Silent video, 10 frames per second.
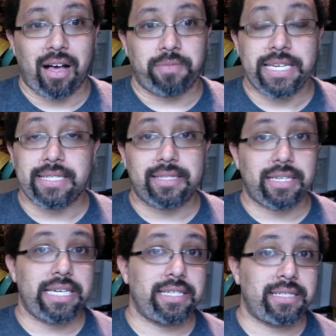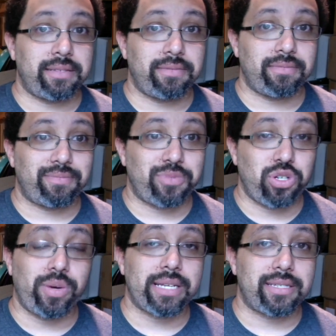He's
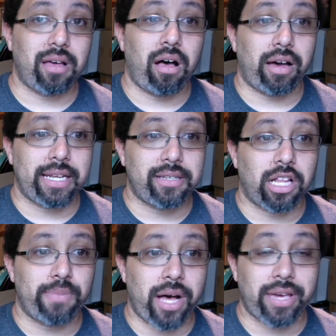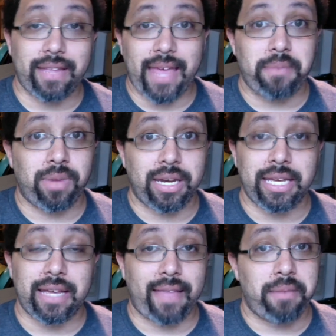doing a song and it's all about get that
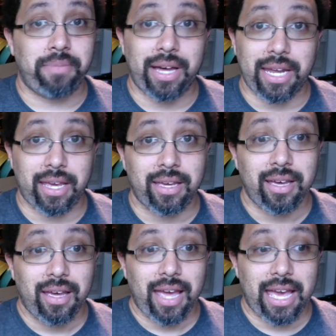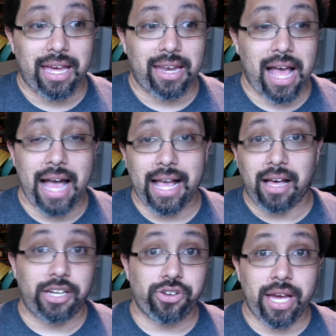money, and I got
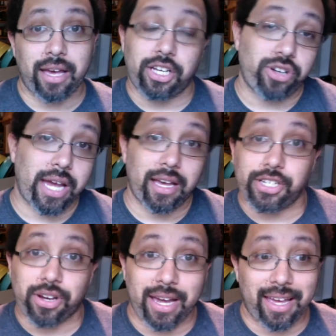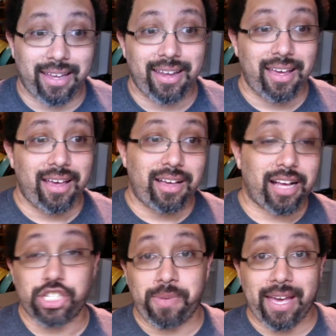100 grand,
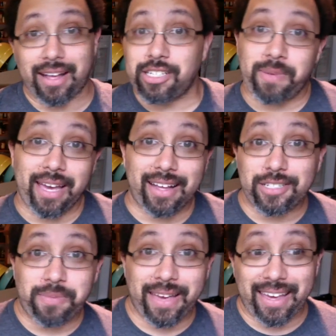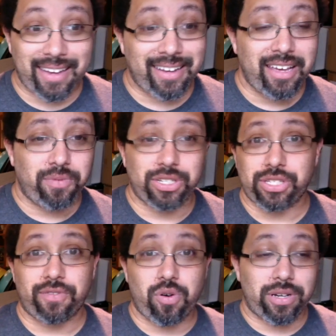contraband, which is
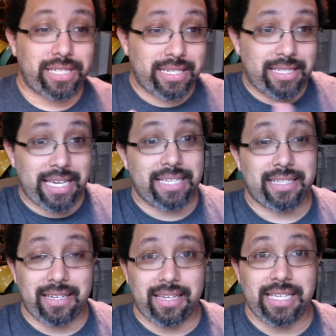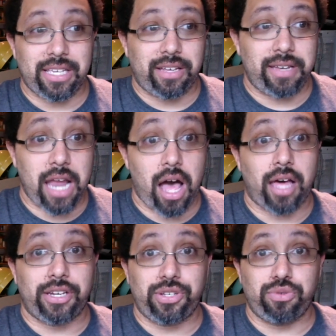of course is a
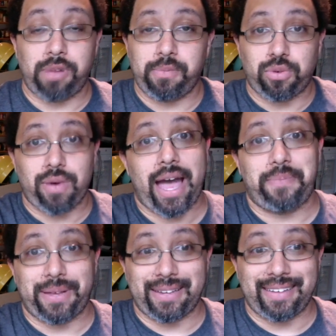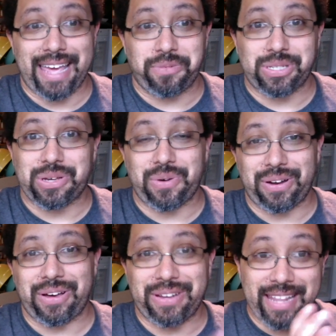nod to mumble rap and what's going
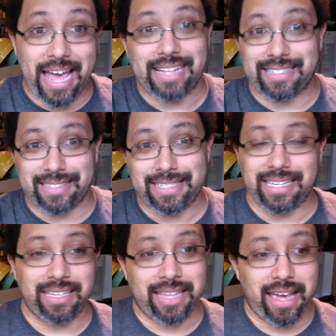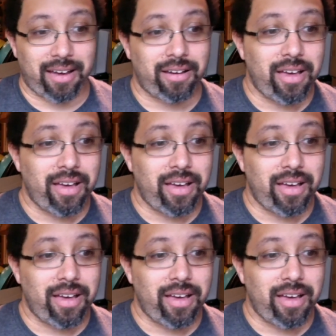on in that scene there.